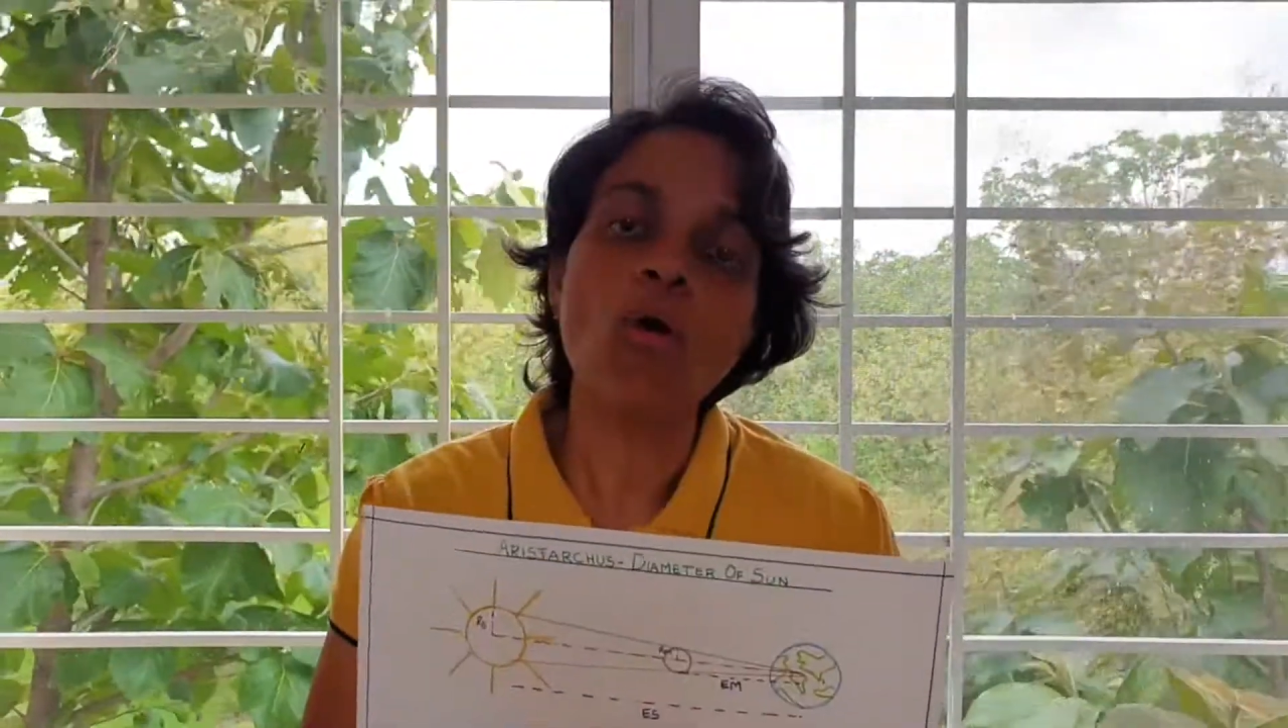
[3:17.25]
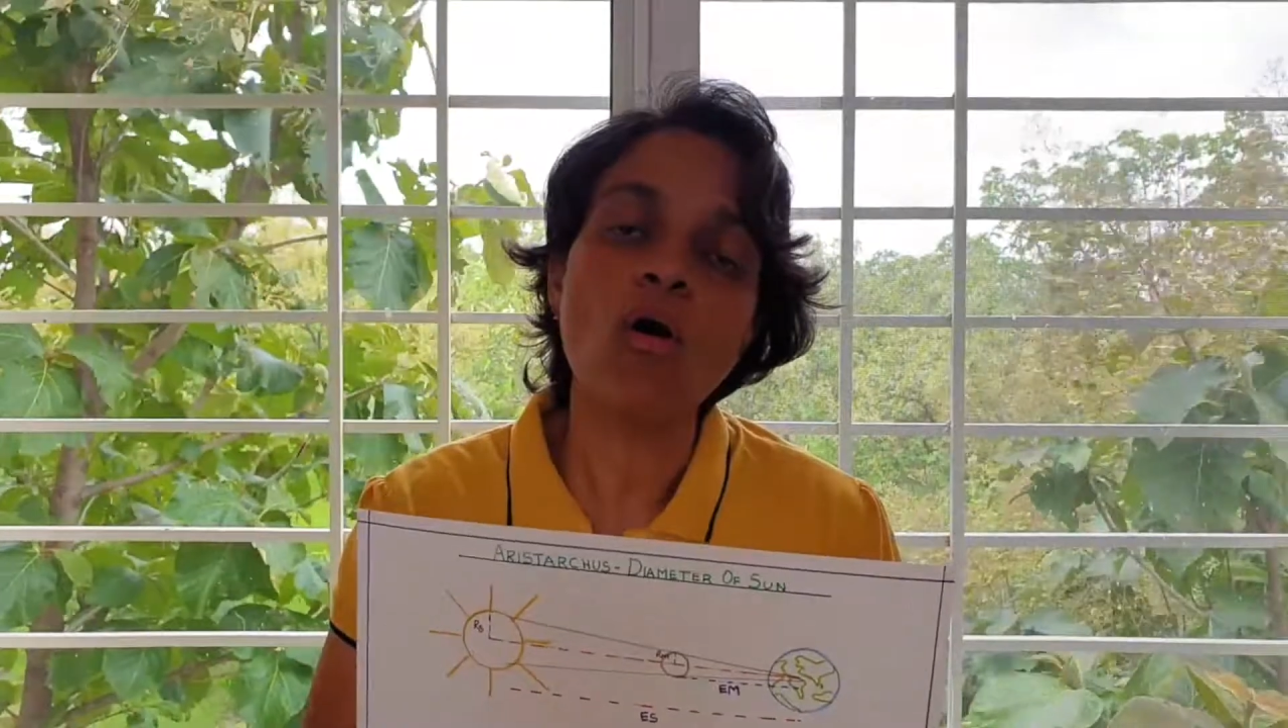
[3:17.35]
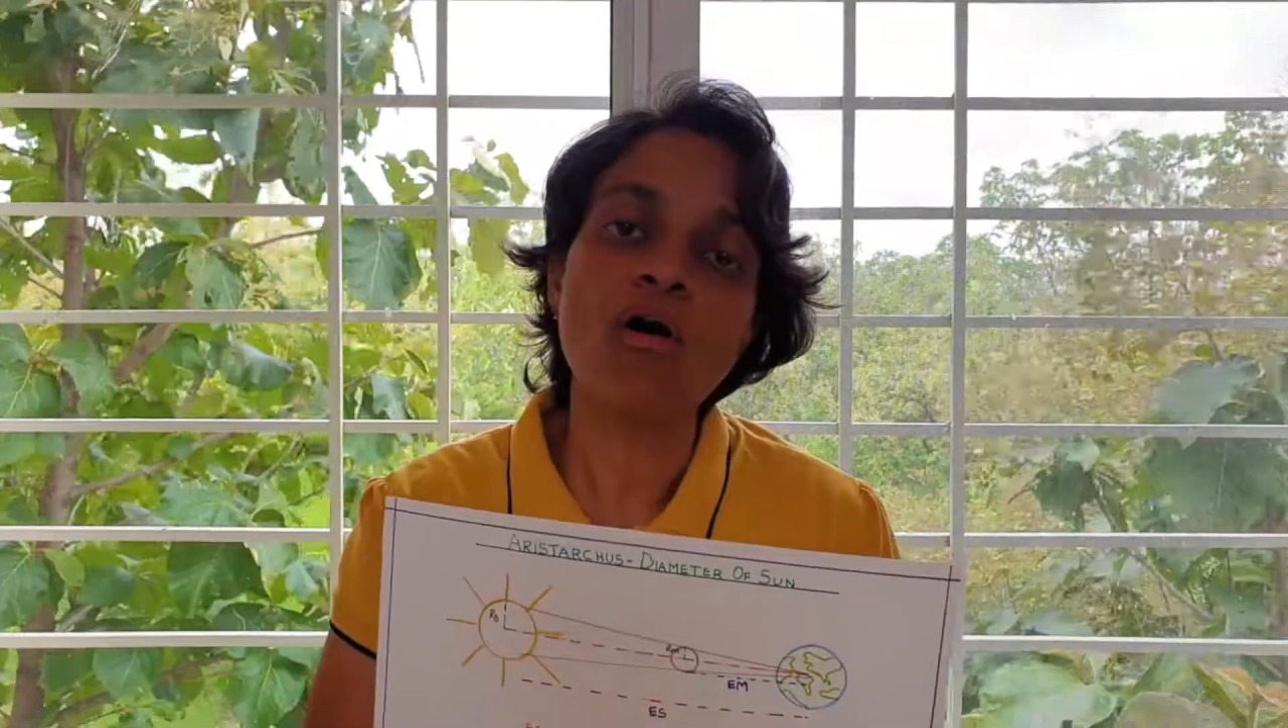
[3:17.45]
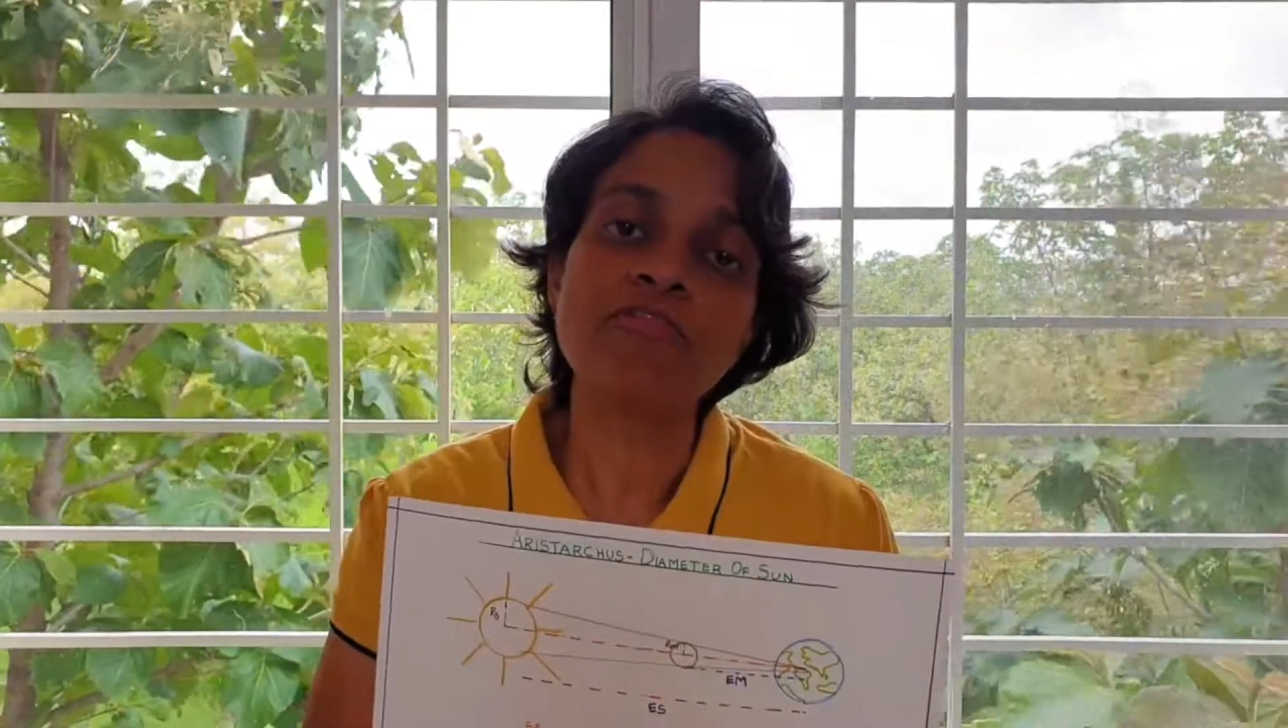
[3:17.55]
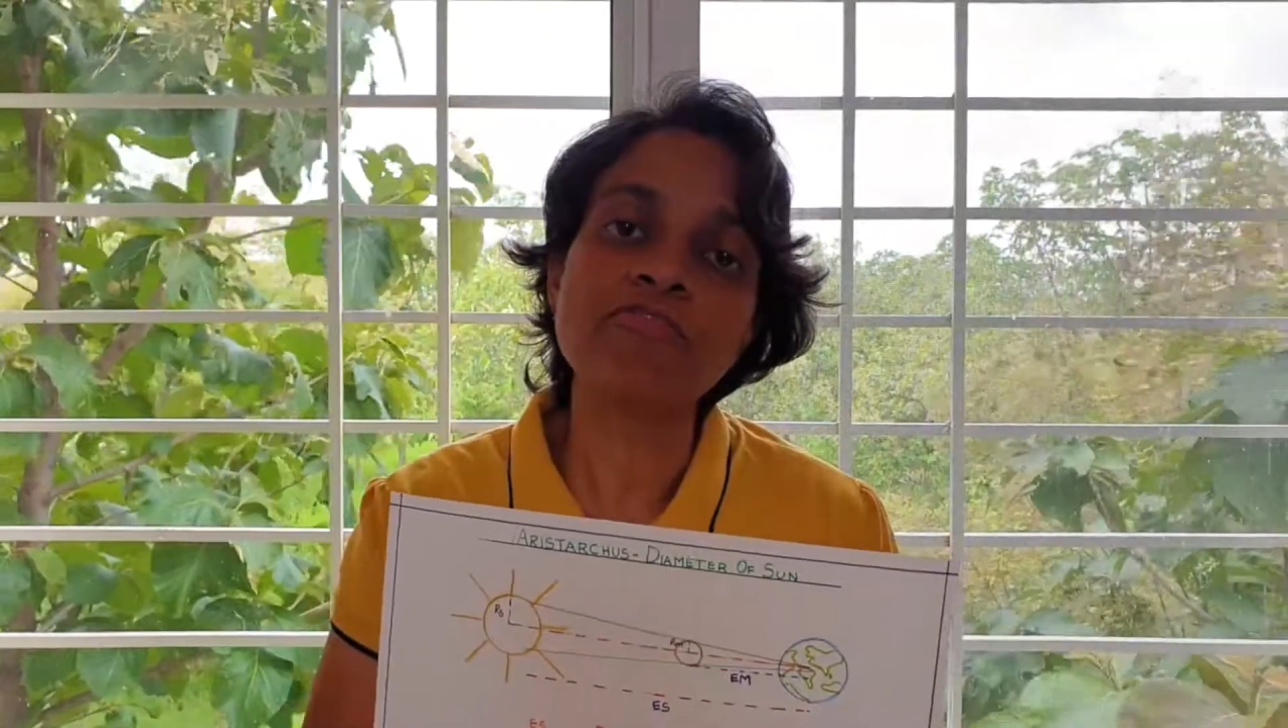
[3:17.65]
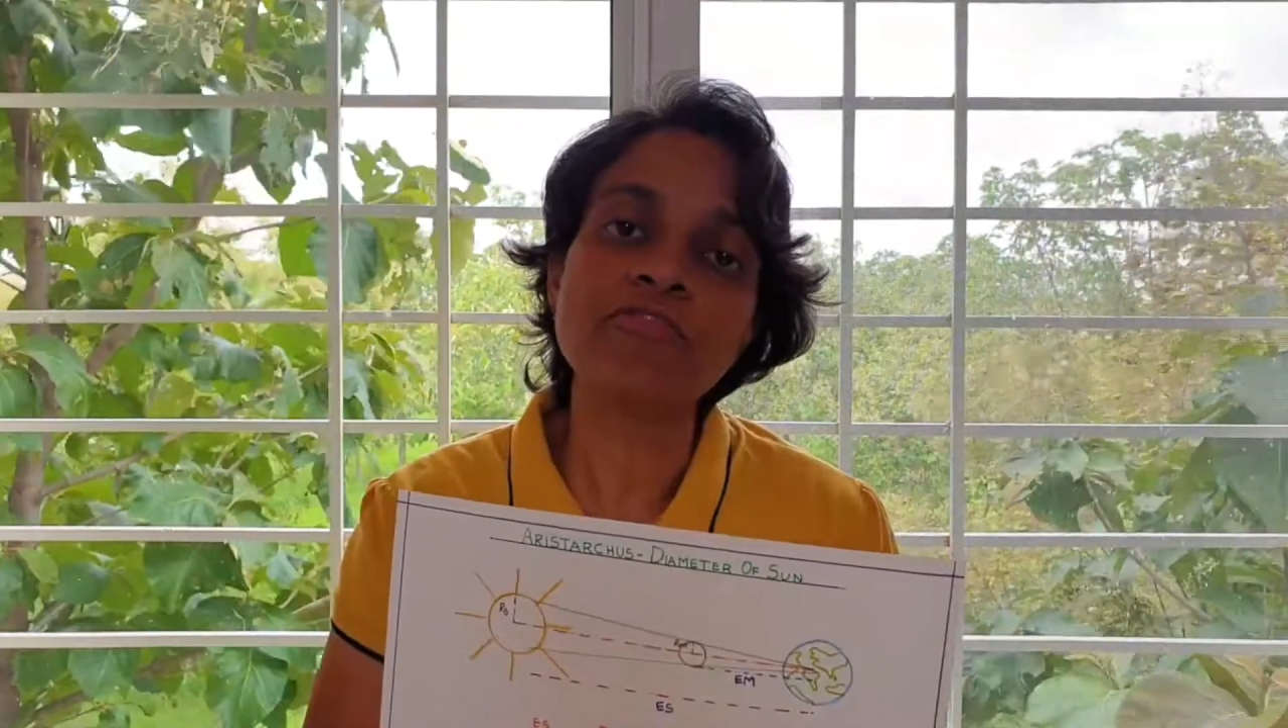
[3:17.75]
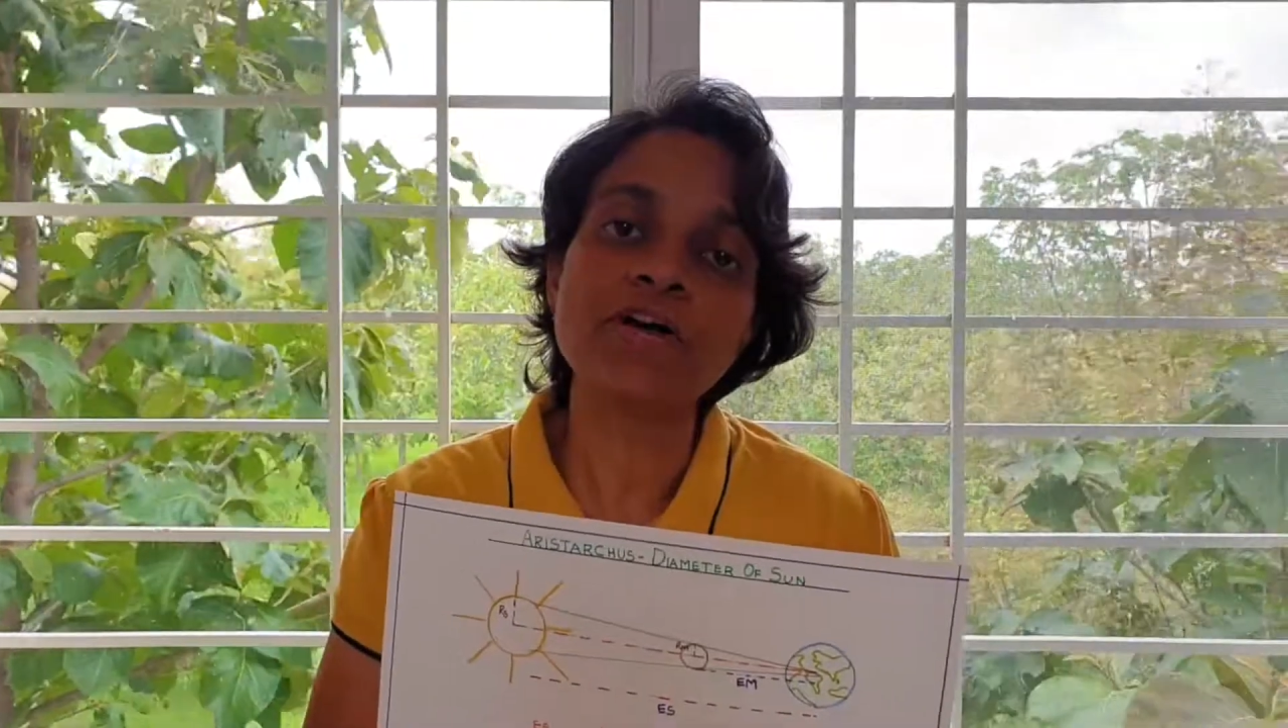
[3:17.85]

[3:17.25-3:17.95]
of